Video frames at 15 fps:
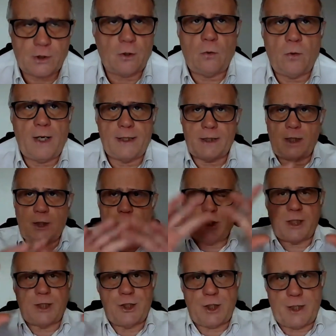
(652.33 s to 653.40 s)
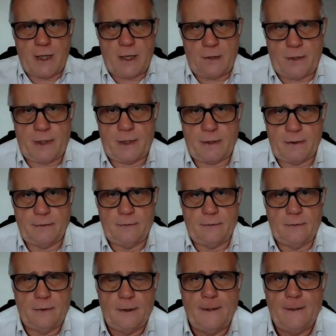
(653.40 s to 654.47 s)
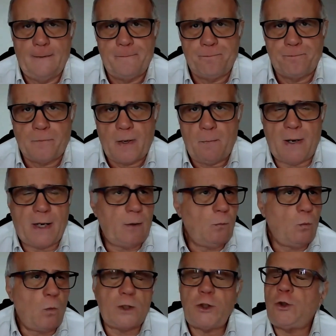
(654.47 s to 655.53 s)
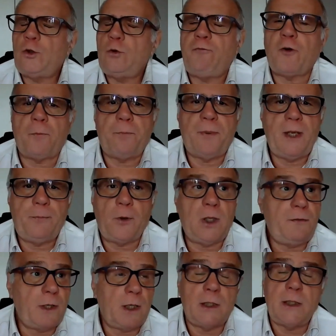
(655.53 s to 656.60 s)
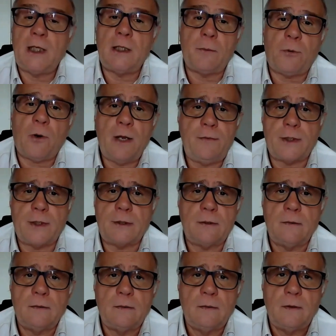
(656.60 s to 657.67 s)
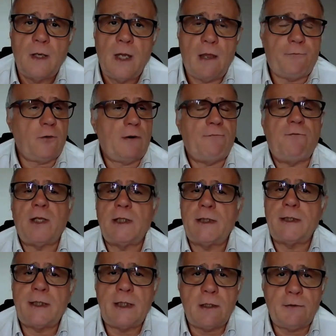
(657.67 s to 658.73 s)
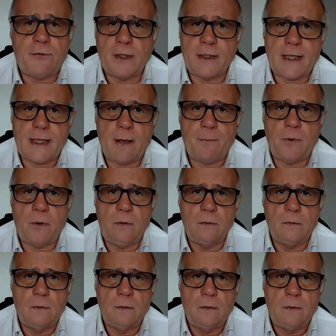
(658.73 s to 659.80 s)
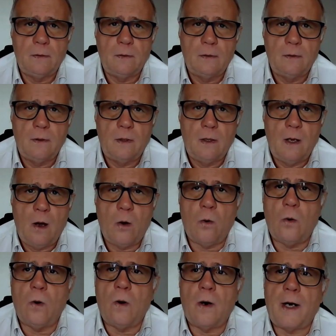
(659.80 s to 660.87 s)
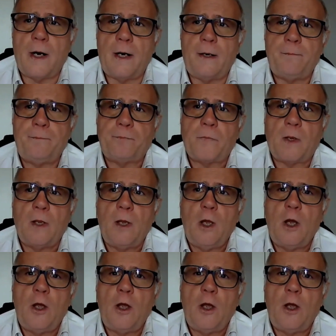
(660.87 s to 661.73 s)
So it's not just generic, but what you do for people, even in the private. If you're a volunteer, for example, or